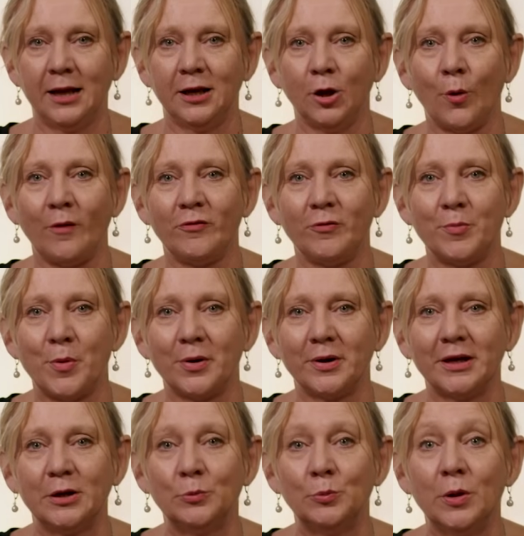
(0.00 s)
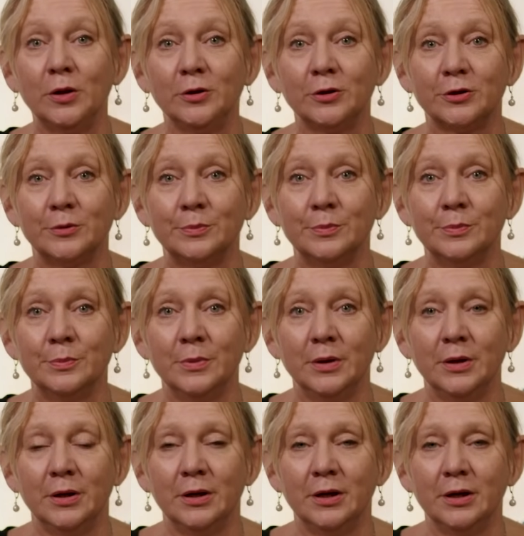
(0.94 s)
Hello everybody and welcome
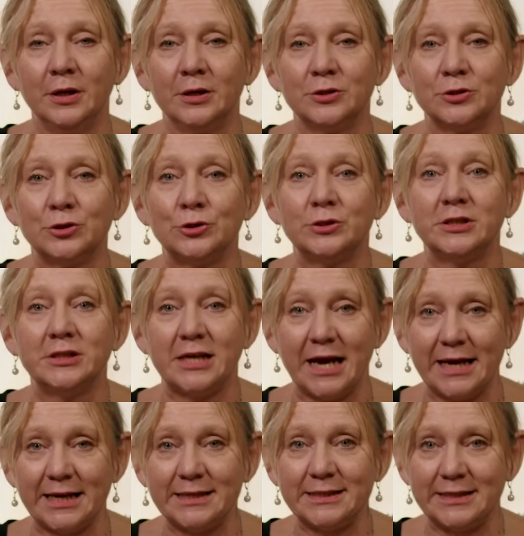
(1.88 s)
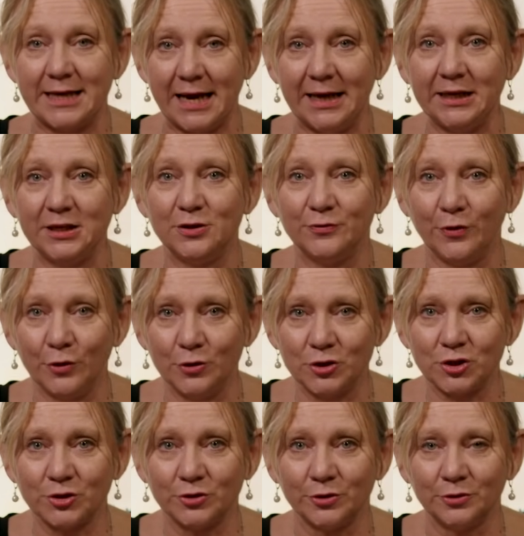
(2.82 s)
to today's daily
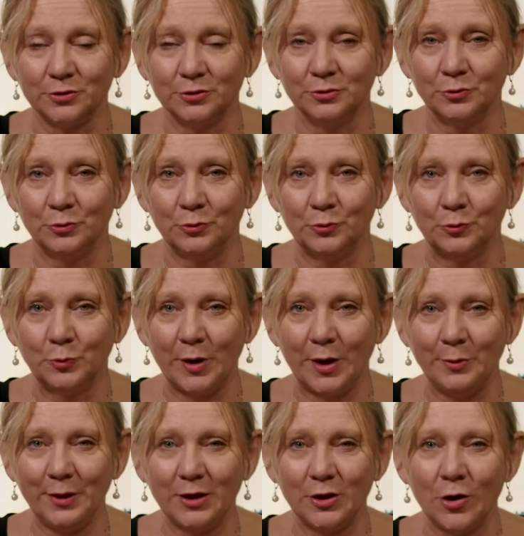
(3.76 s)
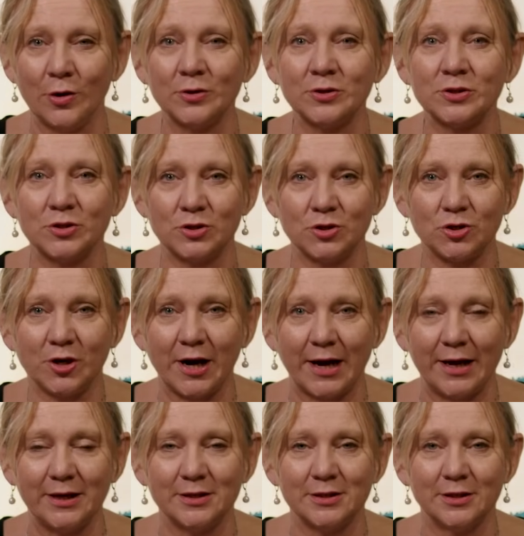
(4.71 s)
devotional where we
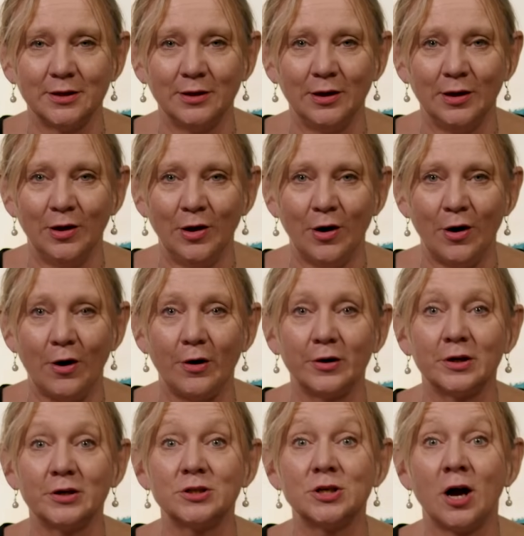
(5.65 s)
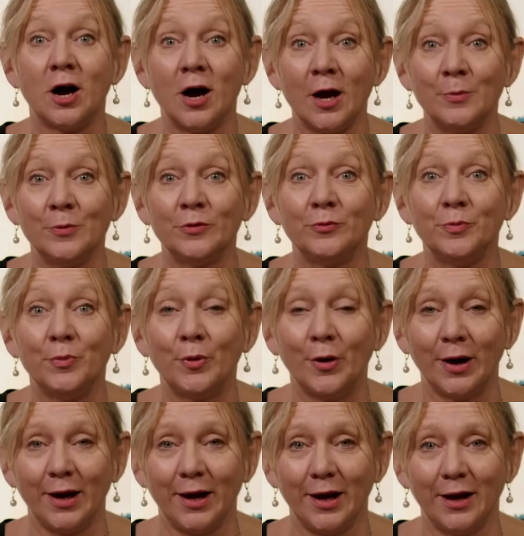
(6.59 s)
concentrate on a time of
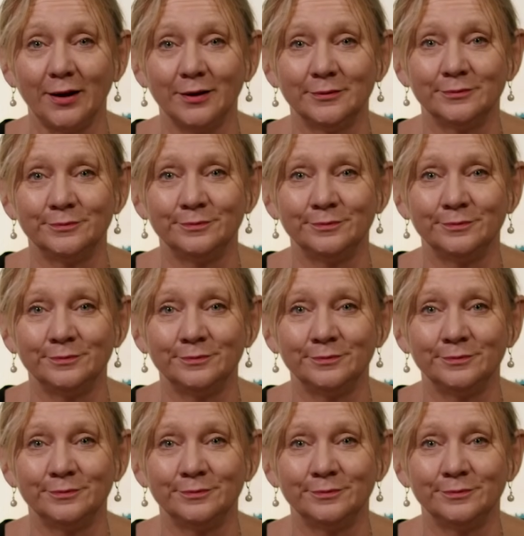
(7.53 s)
prayer.